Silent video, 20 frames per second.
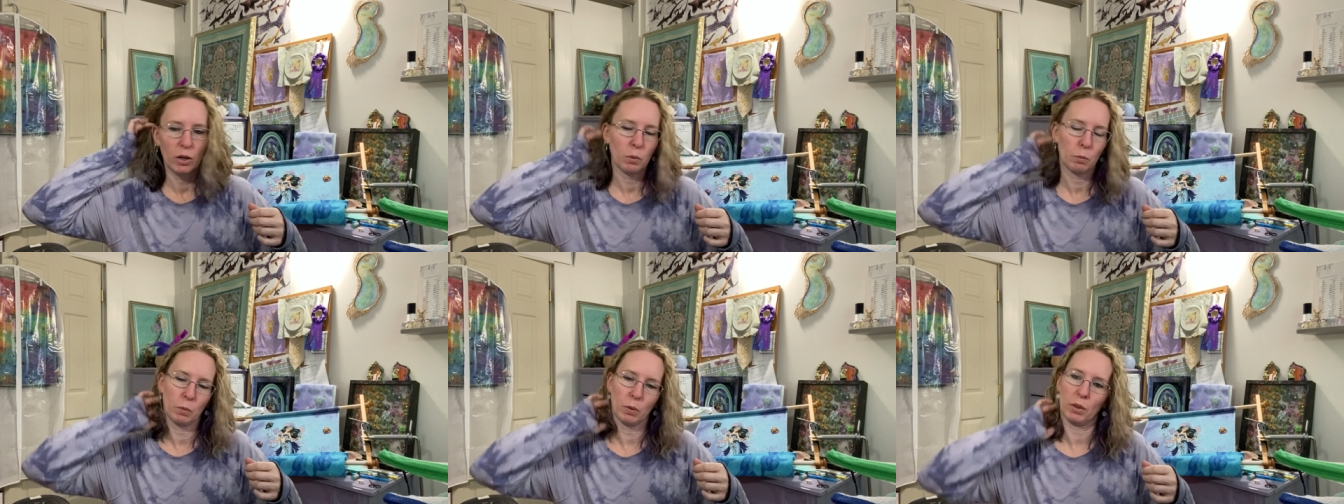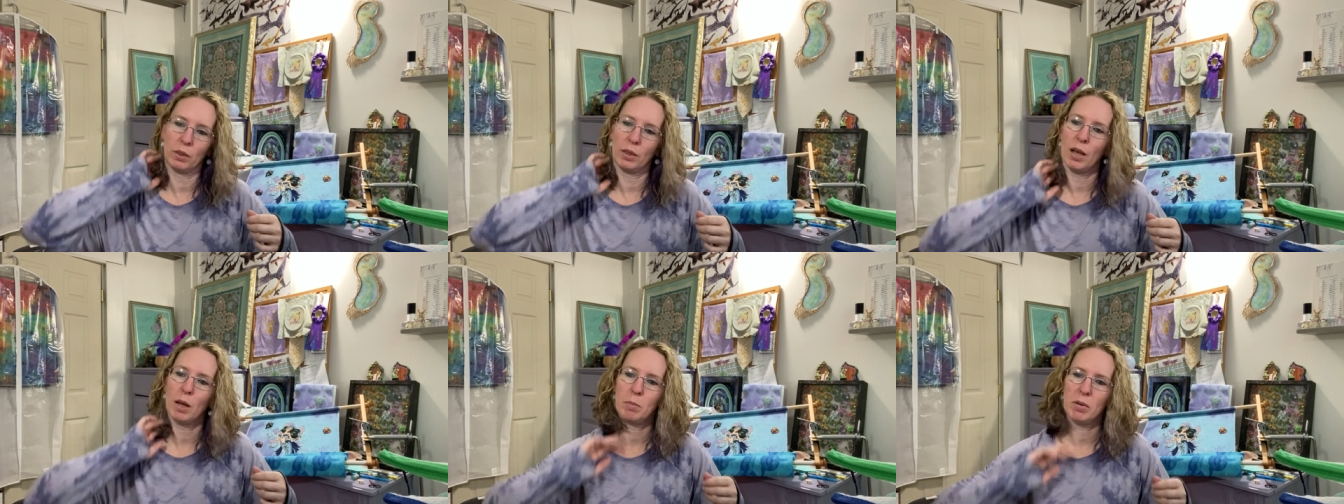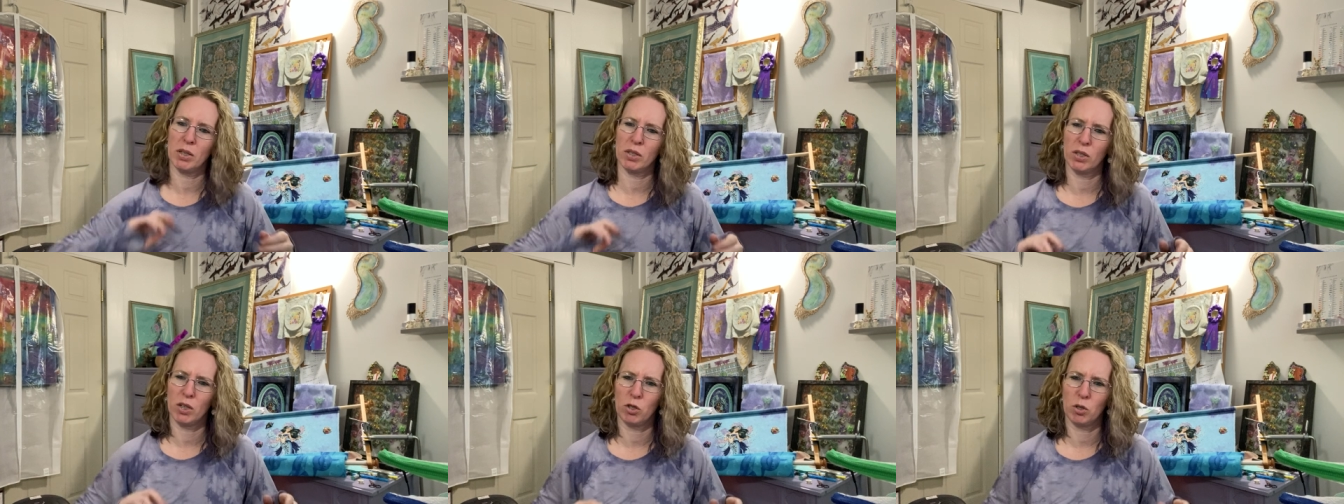With that
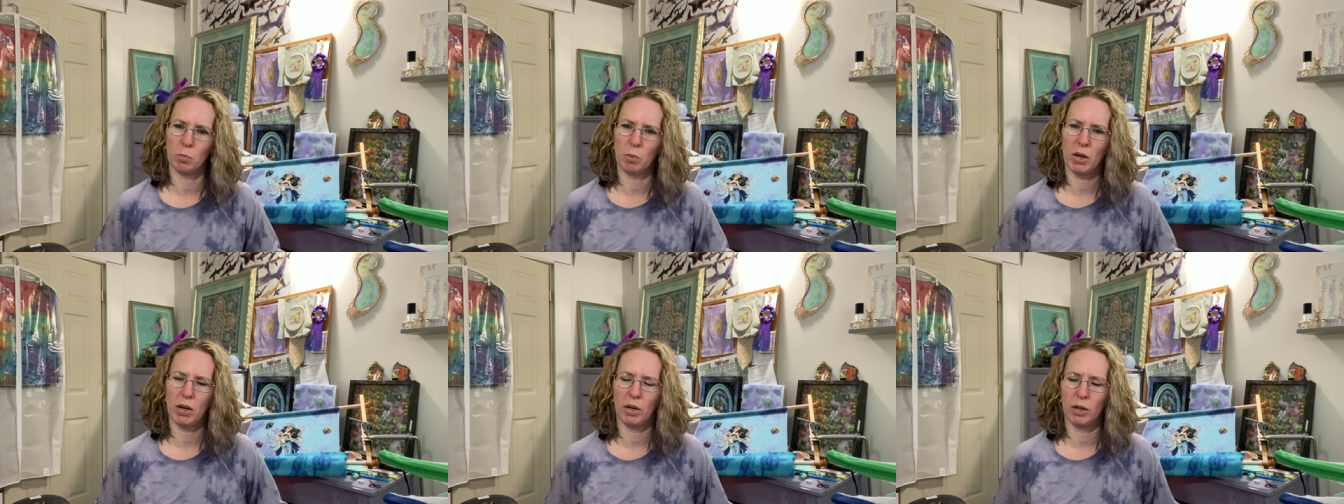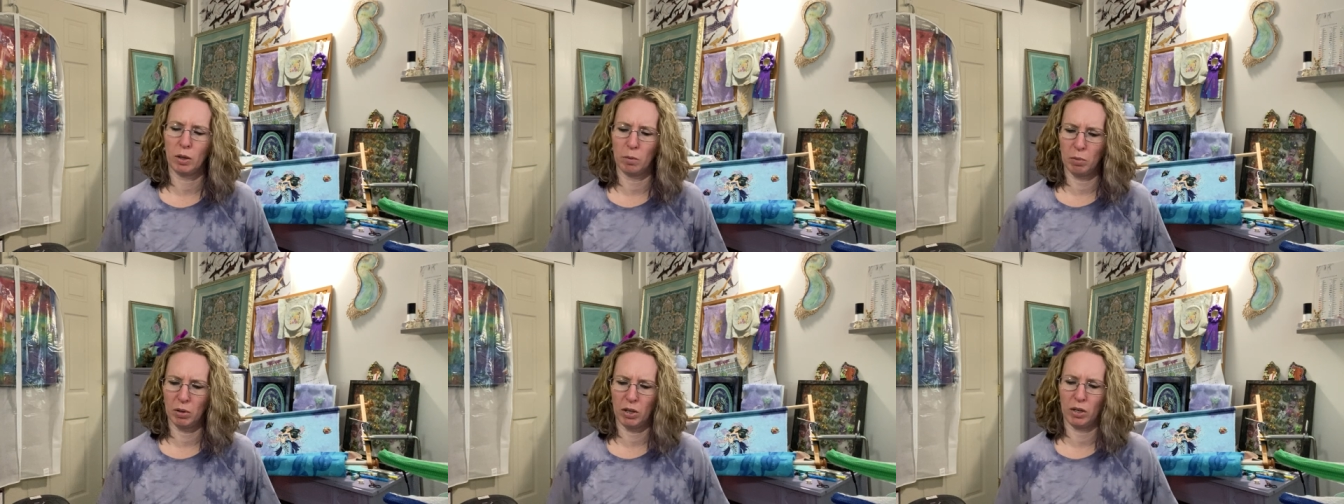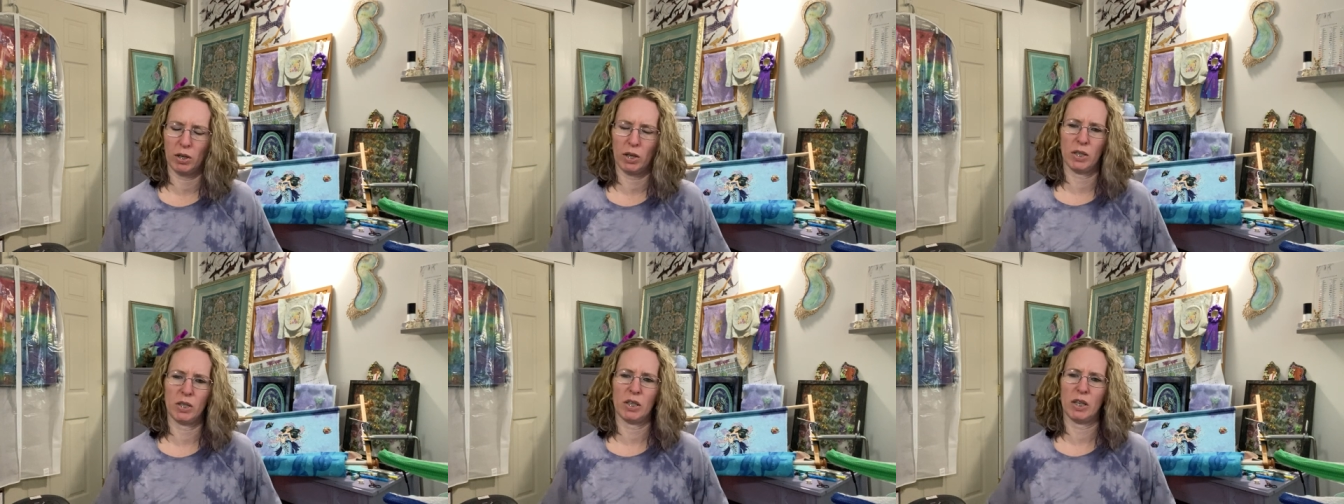being such a pain in the
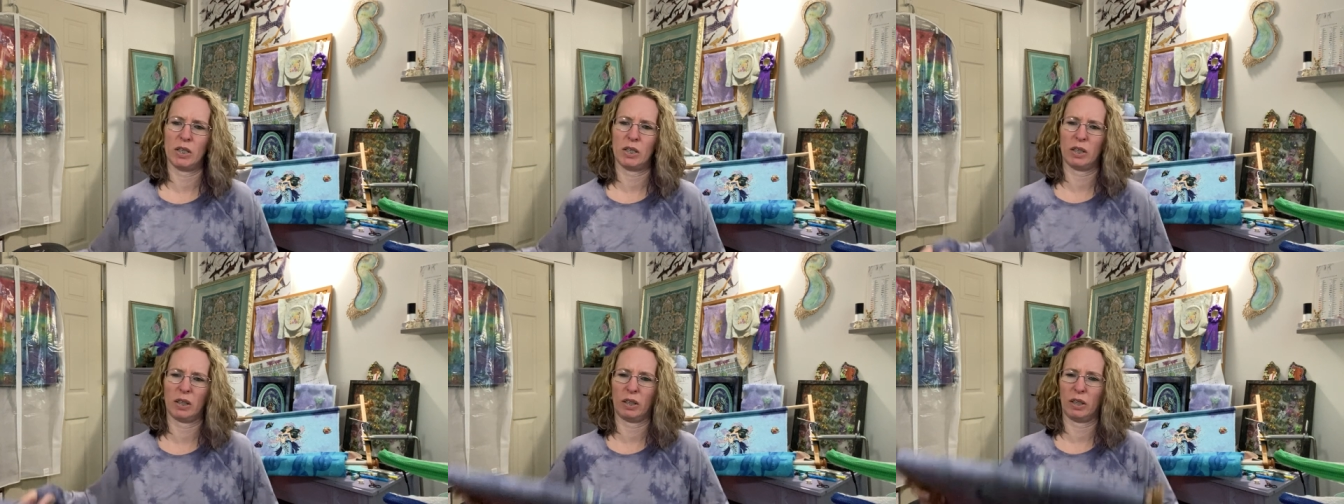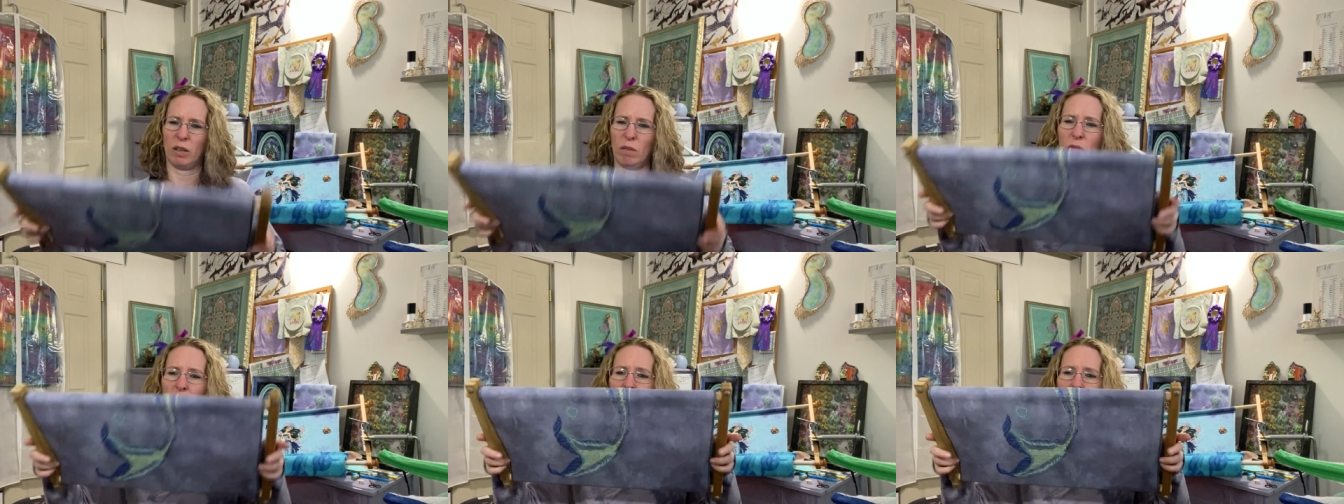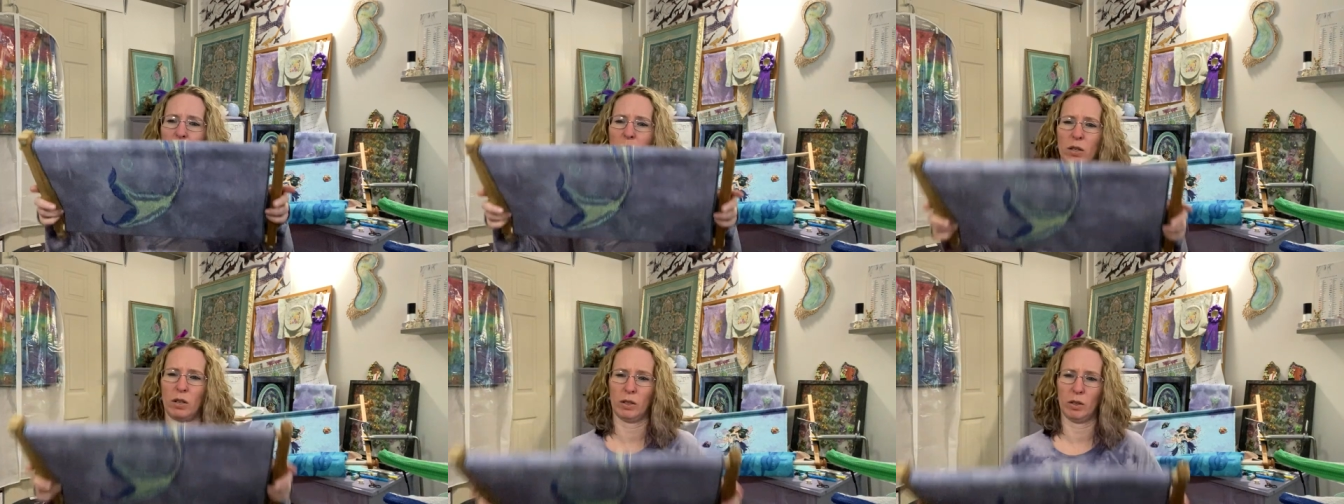butt, I tend to leave
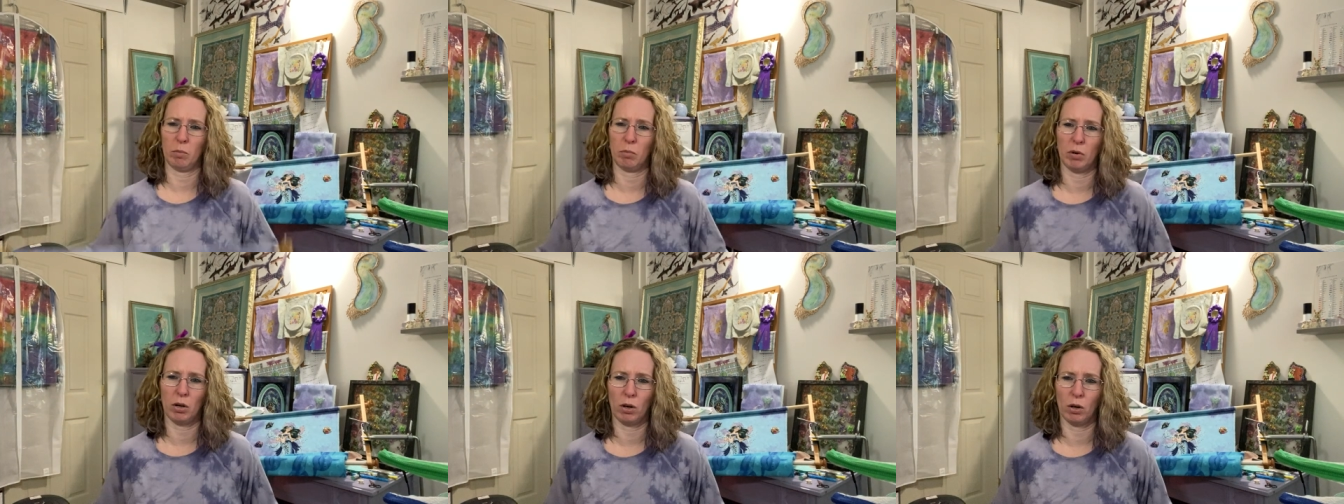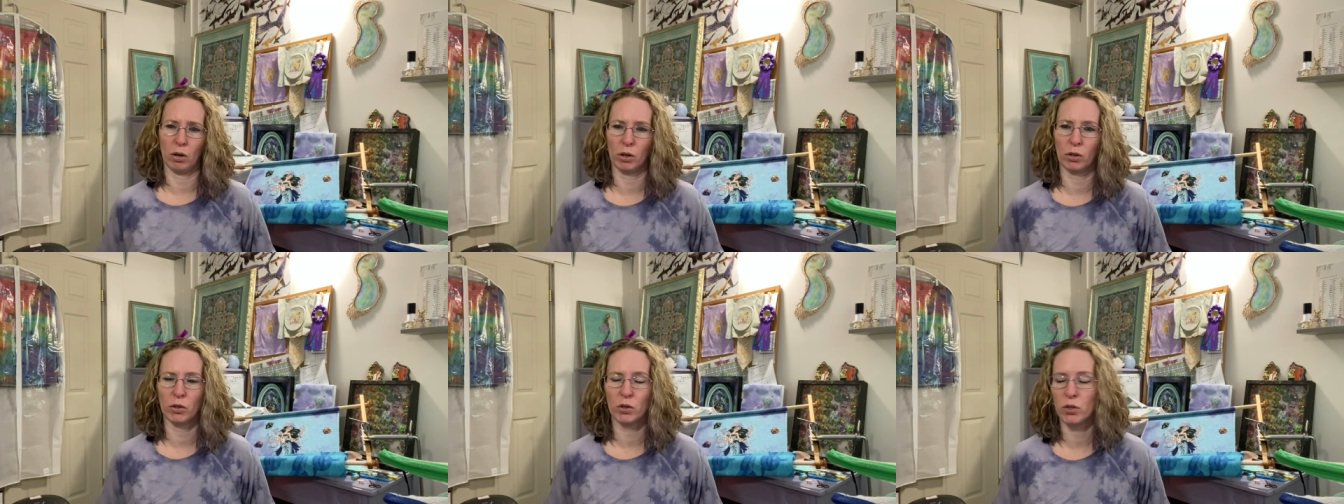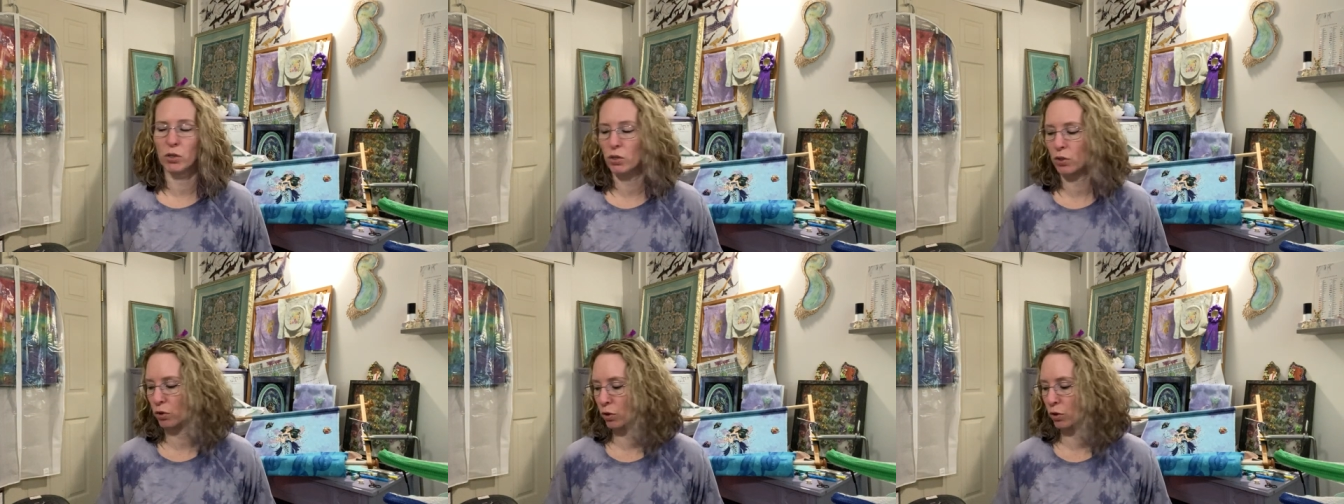these on the bars